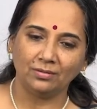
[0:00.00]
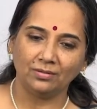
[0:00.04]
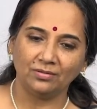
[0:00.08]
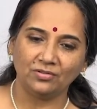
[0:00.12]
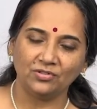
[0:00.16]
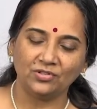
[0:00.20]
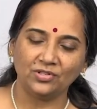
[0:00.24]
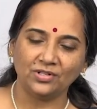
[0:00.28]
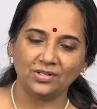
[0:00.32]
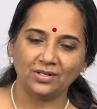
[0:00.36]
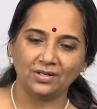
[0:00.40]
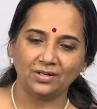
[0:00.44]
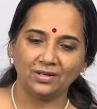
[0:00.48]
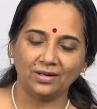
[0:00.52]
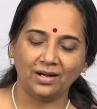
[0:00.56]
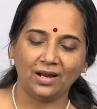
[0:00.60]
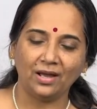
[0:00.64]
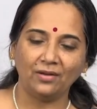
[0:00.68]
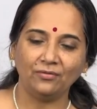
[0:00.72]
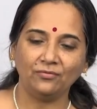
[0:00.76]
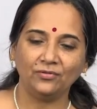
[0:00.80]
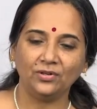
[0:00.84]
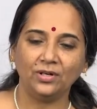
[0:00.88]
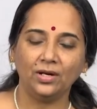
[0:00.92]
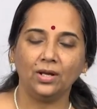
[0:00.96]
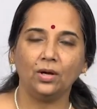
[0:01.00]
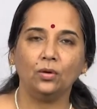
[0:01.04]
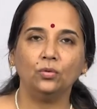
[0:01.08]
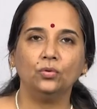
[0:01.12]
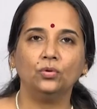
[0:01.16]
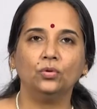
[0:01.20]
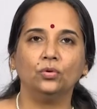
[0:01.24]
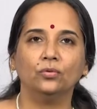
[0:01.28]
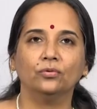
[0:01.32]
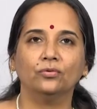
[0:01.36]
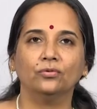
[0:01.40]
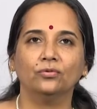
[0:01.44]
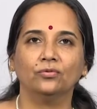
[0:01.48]
crafted out
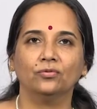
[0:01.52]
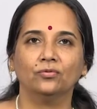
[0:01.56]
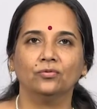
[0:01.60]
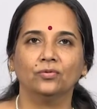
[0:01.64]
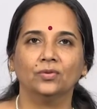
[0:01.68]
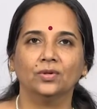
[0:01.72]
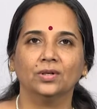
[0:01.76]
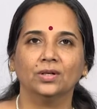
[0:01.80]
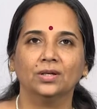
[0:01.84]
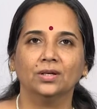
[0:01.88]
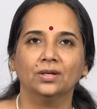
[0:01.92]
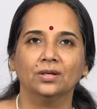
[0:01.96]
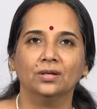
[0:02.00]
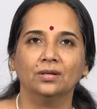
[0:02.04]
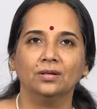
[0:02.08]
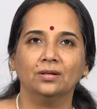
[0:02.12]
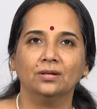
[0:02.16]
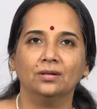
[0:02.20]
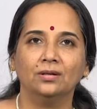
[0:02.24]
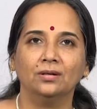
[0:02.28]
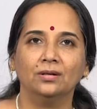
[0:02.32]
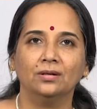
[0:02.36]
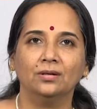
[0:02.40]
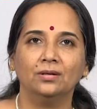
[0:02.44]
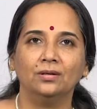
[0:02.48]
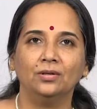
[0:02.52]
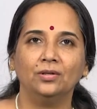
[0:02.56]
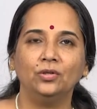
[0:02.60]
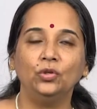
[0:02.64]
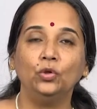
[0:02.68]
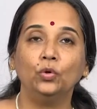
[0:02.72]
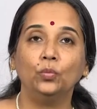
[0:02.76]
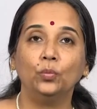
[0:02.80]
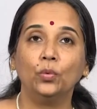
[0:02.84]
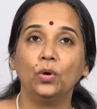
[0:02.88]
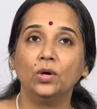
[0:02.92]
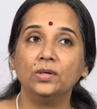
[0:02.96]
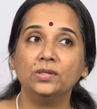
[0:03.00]
of
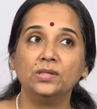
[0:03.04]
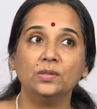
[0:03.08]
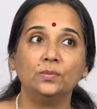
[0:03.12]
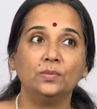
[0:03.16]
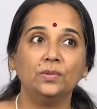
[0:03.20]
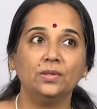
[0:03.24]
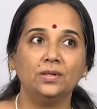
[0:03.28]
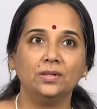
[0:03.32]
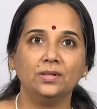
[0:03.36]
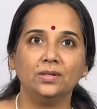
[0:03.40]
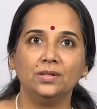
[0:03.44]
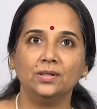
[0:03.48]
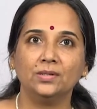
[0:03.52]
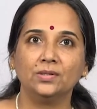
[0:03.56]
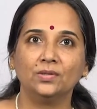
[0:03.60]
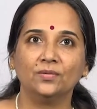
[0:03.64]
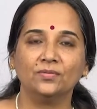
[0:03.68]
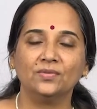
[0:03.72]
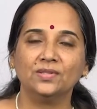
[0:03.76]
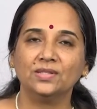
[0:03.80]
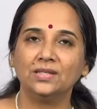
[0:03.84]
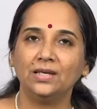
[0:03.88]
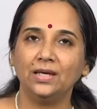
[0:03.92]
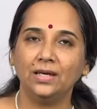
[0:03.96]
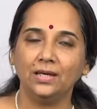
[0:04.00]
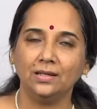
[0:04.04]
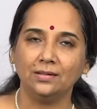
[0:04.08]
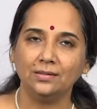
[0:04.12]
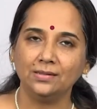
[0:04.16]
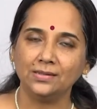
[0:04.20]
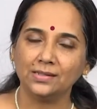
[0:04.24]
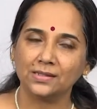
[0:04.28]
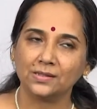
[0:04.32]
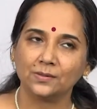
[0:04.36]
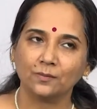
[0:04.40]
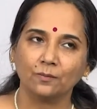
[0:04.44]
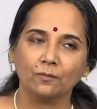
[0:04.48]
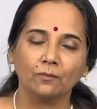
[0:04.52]
new possibilities of
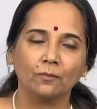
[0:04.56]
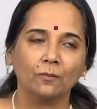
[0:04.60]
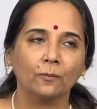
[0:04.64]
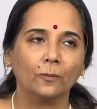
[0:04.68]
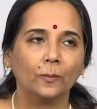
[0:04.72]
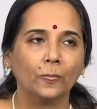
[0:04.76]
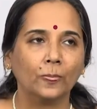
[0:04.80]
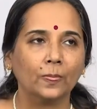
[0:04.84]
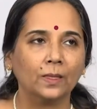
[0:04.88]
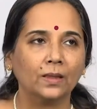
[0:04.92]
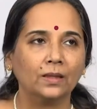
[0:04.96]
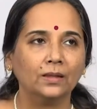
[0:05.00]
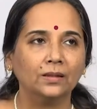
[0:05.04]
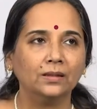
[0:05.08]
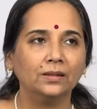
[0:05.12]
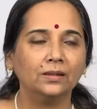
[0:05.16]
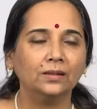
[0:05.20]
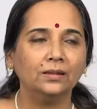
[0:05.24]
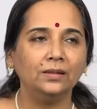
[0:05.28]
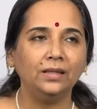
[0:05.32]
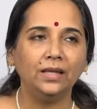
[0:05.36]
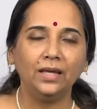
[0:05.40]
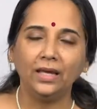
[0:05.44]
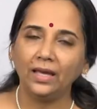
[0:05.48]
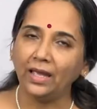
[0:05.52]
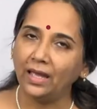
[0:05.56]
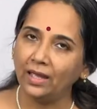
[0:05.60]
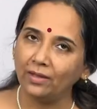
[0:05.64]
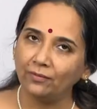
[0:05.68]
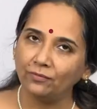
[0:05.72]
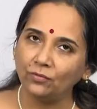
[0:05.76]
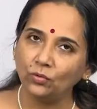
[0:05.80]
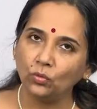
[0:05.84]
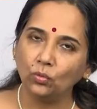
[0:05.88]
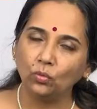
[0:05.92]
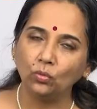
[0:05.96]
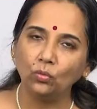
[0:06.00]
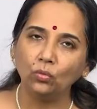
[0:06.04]
scales, they had
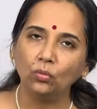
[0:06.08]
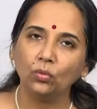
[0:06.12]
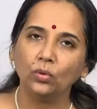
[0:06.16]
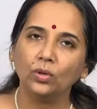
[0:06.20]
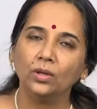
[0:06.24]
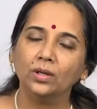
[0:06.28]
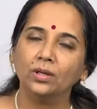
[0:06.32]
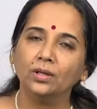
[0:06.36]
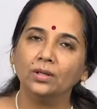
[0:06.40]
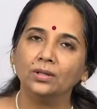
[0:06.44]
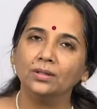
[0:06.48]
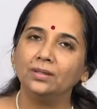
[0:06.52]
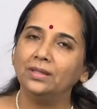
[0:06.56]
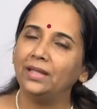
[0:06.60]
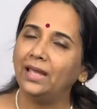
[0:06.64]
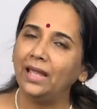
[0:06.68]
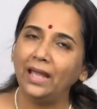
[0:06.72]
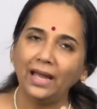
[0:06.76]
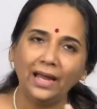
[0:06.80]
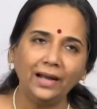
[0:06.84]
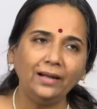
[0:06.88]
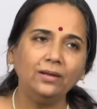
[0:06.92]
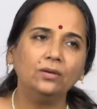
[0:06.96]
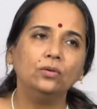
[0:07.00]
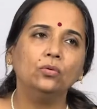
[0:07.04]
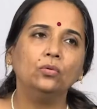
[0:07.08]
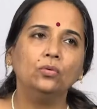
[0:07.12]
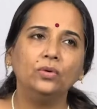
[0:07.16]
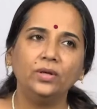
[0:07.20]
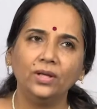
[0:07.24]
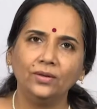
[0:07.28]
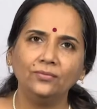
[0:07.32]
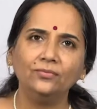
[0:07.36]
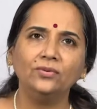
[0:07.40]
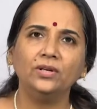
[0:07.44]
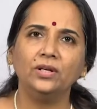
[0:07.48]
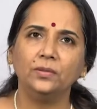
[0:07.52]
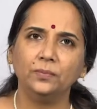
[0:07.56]
no
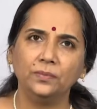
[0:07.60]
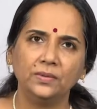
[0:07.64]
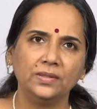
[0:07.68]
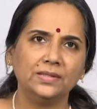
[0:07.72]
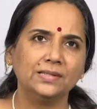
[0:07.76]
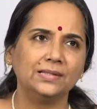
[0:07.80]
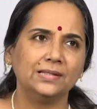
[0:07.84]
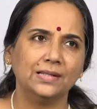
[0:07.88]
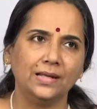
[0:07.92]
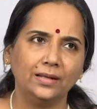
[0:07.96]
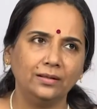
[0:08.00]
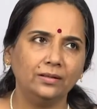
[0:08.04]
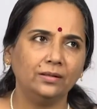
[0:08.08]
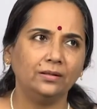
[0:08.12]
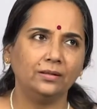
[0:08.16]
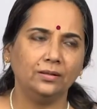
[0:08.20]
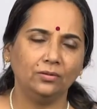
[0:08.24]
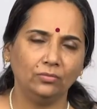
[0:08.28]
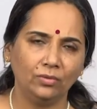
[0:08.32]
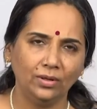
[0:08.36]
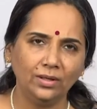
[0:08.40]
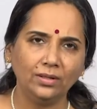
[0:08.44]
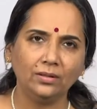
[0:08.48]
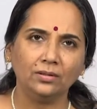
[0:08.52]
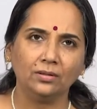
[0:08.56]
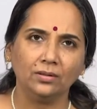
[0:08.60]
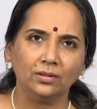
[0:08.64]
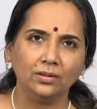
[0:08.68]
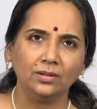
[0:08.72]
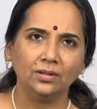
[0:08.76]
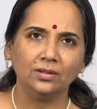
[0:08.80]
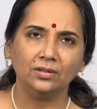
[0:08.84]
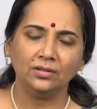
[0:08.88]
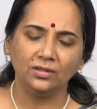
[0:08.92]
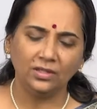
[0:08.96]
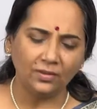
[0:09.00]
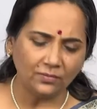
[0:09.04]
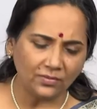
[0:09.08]
definite personality, right?
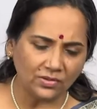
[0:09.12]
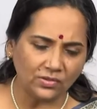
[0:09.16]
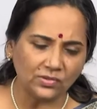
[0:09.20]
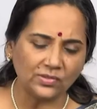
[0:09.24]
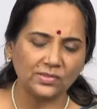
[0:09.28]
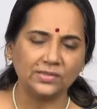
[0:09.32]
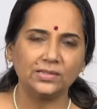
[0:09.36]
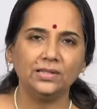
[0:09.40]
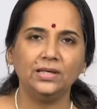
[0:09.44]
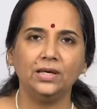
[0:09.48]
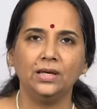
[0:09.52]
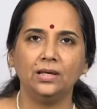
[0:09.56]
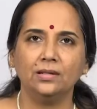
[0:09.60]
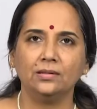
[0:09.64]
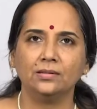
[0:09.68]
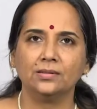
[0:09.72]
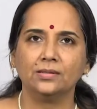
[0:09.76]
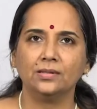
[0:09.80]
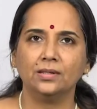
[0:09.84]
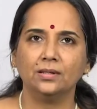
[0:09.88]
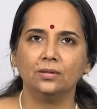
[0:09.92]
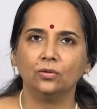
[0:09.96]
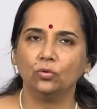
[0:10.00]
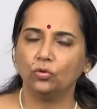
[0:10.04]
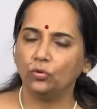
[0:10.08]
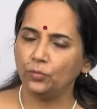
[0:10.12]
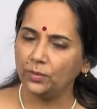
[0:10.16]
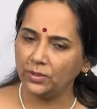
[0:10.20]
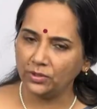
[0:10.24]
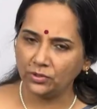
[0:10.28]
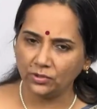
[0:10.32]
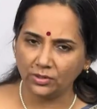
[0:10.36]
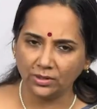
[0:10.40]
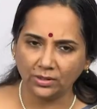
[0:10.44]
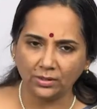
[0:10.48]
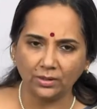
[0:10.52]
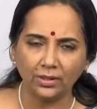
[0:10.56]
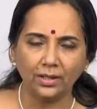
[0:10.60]
They were just scales and could be
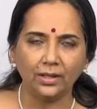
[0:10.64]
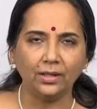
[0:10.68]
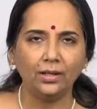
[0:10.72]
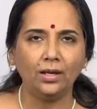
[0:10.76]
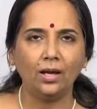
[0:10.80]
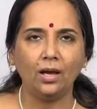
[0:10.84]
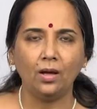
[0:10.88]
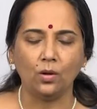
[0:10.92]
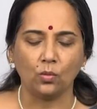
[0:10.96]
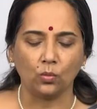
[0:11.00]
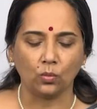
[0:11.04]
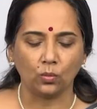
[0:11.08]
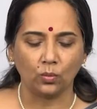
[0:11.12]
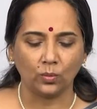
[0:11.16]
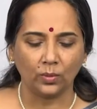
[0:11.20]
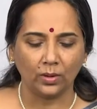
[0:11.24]
treated anyhow.